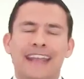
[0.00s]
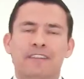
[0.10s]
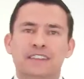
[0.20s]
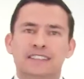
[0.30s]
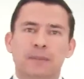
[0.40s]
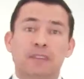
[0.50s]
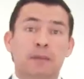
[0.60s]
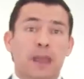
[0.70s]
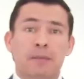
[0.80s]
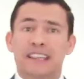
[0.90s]
And if it's
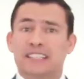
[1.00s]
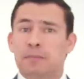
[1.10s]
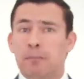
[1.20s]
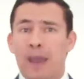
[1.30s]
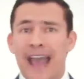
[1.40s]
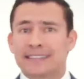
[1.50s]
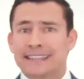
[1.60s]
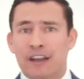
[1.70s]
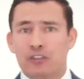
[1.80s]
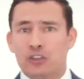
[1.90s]
something maybe that's been
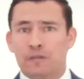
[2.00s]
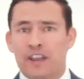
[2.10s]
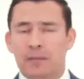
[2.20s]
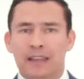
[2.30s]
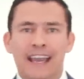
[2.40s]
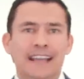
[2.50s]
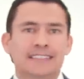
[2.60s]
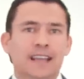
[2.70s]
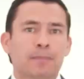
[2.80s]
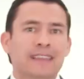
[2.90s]
passed down in your family,
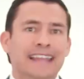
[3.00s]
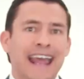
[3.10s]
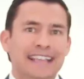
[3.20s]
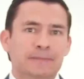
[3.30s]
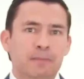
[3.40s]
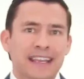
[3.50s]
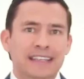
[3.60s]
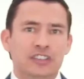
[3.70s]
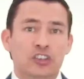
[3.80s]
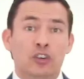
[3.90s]
something that has
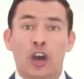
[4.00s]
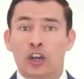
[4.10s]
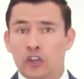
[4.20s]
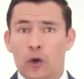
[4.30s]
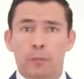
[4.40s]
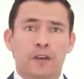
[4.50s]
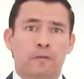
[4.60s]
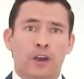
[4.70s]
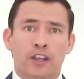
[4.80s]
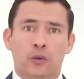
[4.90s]
meaning to you, don't be
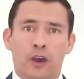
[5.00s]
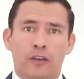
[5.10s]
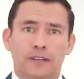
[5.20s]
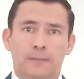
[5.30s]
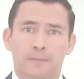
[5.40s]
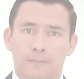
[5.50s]
afraid to wear it.